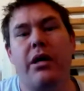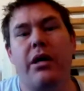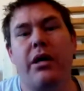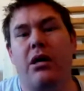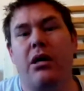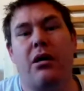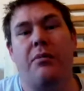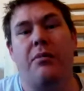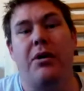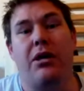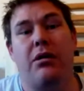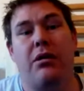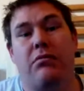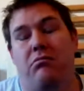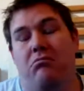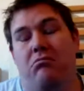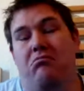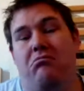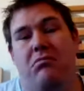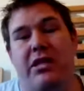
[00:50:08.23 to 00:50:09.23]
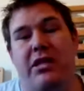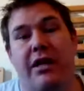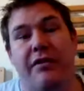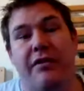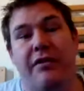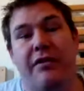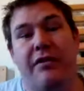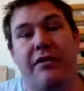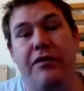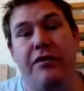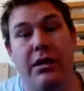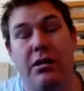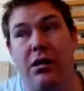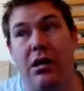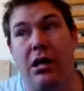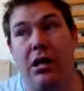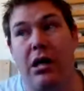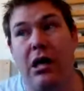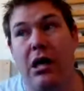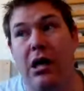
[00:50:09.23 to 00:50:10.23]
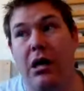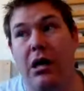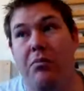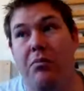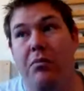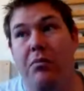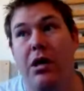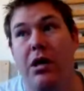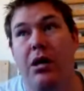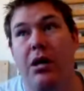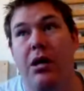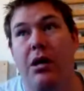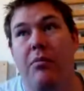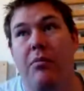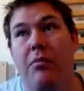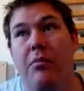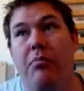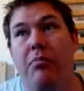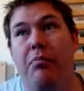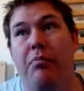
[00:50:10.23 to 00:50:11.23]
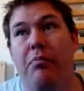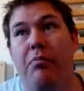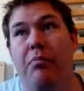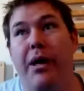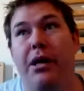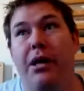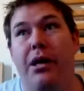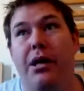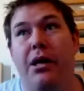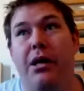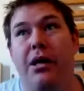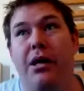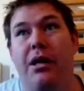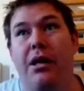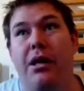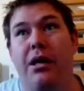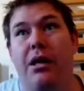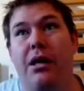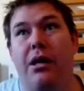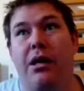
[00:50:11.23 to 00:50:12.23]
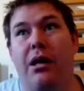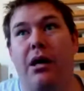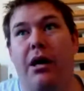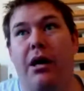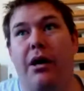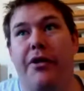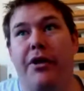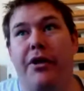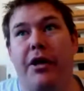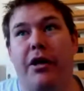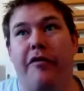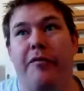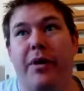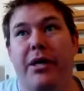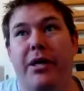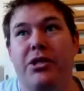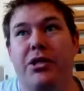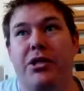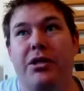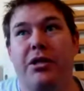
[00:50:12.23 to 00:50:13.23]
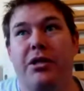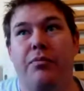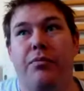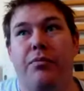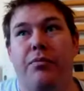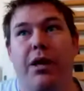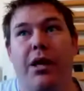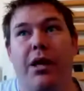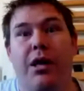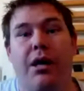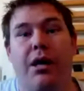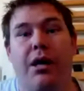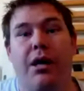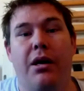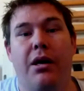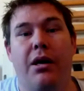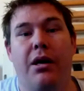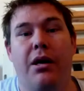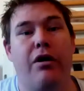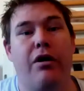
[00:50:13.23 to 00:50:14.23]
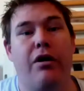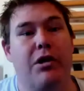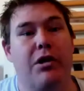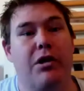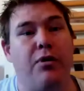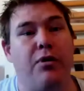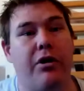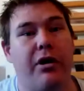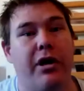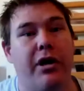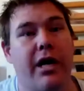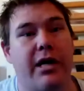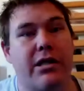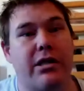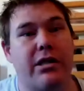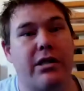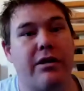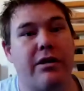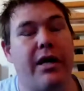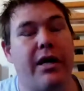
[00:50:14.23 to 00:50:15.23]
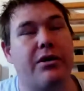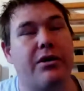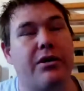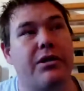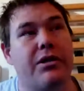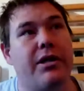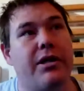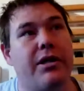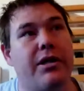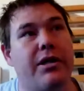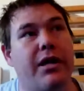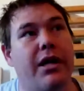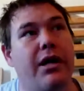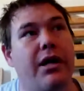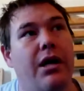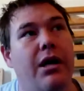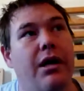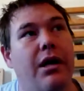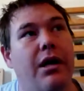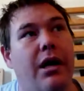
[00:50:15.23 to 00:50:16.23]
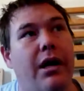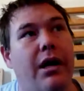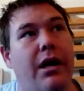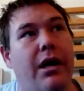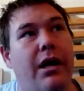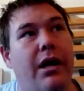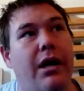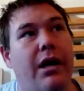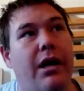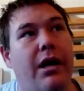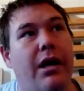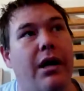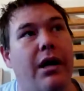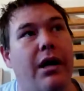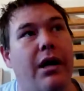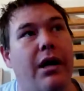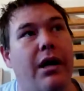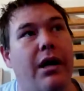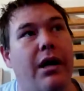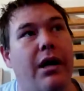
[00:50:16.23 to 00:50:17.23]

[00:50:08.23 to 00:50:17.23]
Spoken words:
oh yeah, I mean definitely. But I think I've mentioned in a previous podcast of ours that um,